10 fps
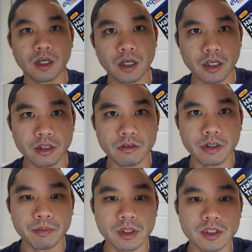I got
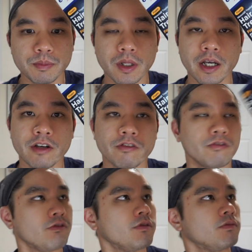3 months supply
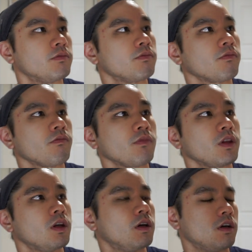of
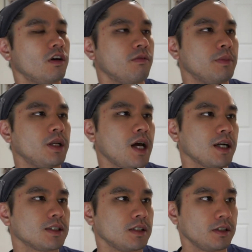
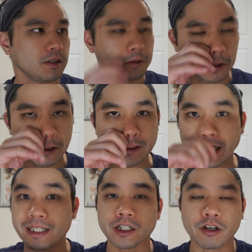Minoxidil. It's
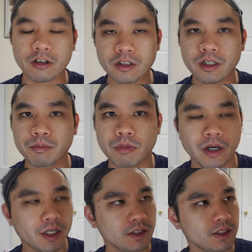not the Kirkland
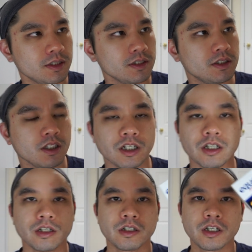brand. is
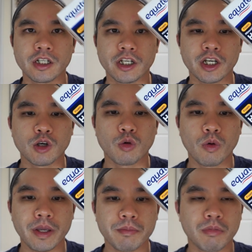the
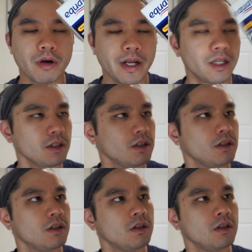Equate brand,
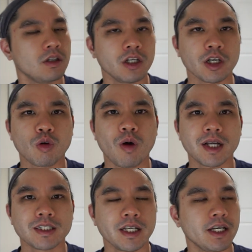
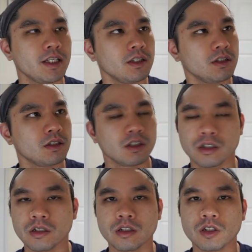Equate,
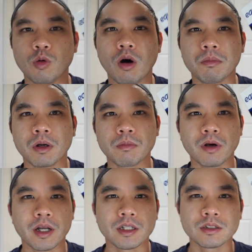the Walmart
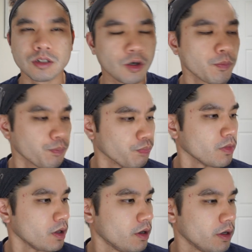brand. So
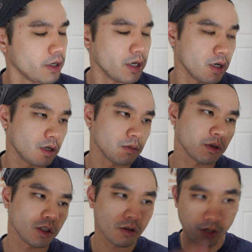yeah, I'm
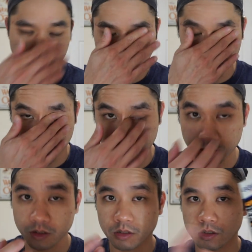gonna go ahead and
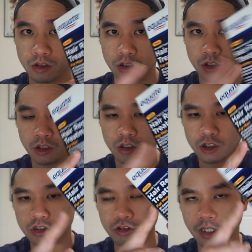
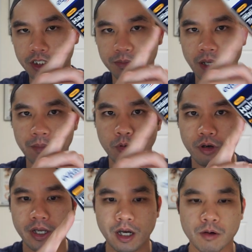try this bad
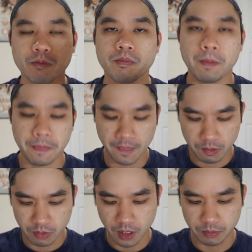boy out.
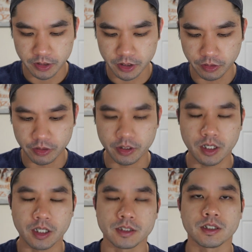Probably show you
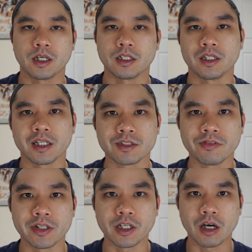guys on the next
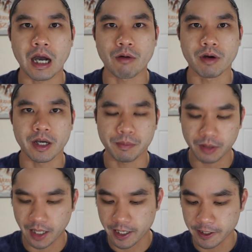video how I
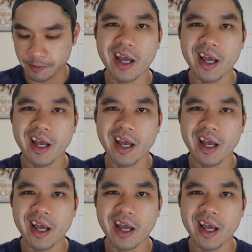apply it.